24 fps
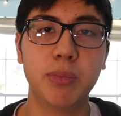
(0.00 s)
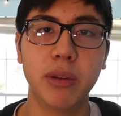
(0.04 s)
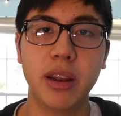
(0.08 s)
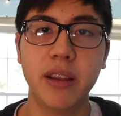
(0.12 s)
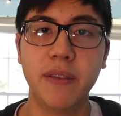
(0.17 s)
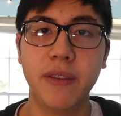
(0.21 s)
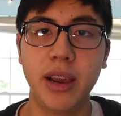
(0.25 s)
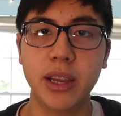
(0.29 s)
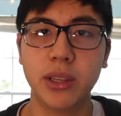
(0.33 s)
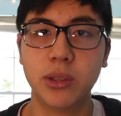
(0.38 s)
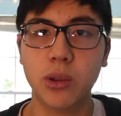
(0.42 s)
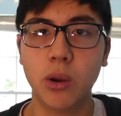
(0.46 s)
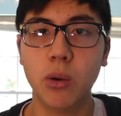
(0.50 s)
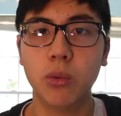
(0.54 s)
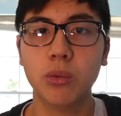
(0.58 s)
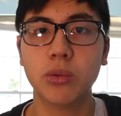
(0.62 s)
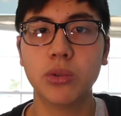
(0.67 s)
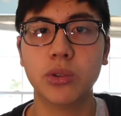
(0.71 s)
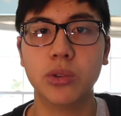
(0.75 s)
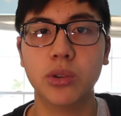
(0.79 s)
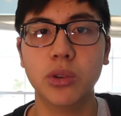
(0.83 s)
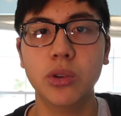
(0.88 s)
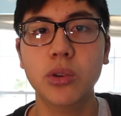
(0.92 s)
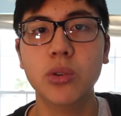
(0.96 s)
but if I
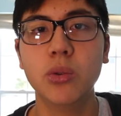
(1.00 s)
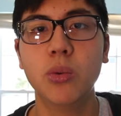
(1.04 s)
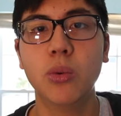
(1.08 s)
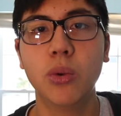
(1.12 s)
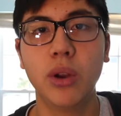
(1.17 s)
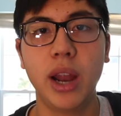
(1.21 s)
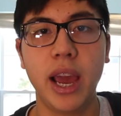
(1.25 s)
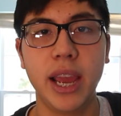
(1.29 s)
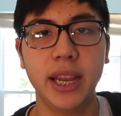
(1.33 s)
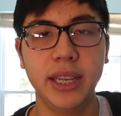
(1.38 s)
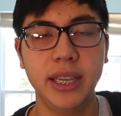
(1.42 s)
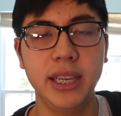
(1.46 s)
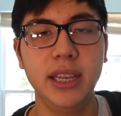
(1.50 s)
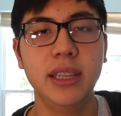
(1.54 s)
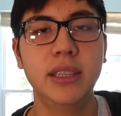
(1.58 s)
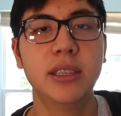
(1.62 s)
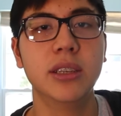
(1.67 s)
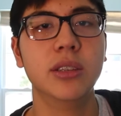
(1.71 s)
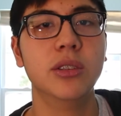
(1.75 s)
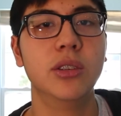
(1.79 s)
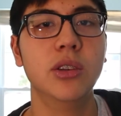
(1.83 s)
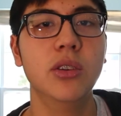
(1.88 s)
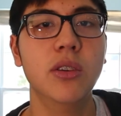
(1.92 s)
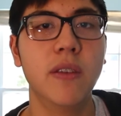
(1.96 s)
don't do what I need
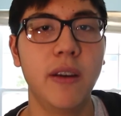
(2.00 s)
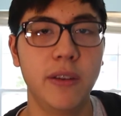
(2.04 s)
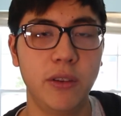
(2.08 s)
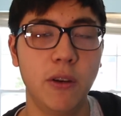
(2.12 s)
to do,